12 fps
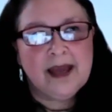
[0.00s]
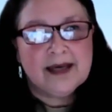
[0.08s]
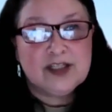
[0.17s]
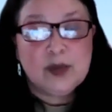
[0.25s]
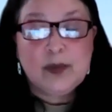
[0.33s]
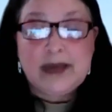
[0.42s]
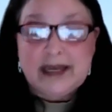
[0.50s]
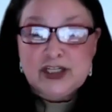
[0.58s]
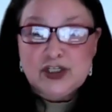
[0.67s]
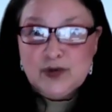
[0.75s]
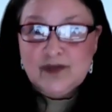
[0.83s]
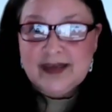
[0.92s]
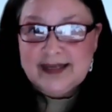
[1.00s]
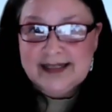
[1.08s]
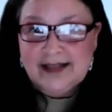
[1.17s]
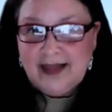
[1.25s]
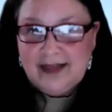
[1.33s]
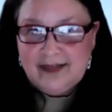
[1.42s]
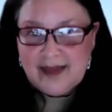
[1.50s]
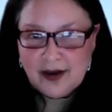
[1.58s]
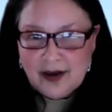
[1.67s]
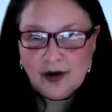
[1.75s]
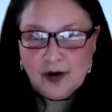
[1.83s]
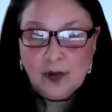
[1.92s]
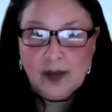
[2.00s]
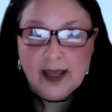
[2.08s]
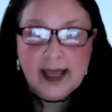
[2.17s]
So we can do things to let that go.